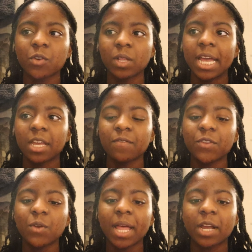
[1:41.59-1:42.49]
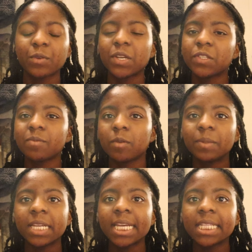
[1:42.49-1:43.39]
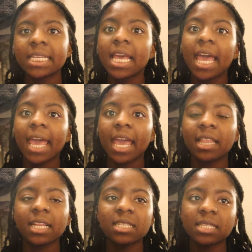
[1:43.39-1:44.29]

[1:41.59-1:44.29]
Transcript: or a few reusable plates, and let's